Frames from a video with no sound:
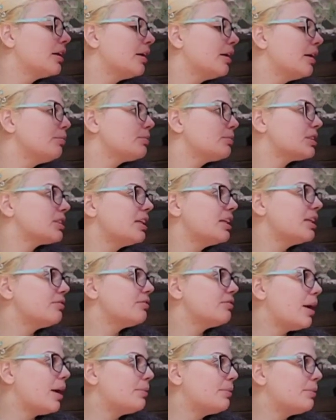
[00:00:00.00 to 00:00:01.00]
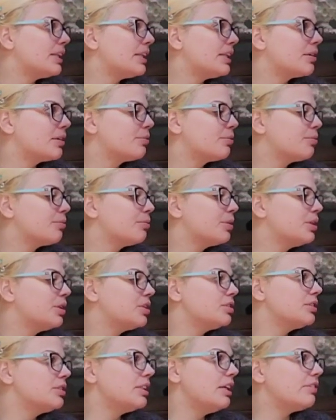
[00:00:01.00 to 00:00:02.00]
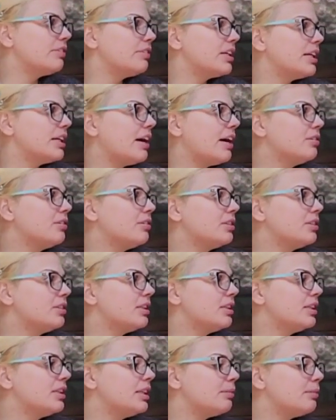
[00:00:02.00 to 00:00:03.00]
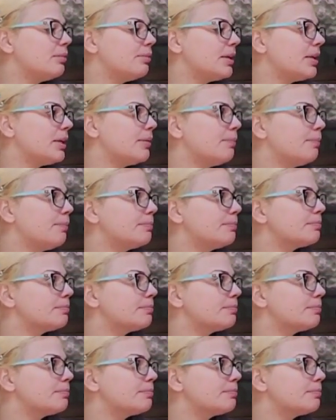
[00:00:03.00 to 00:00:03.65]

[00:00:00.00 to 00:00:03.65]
Yep, just let it flop in there. We'll even it out in a minute.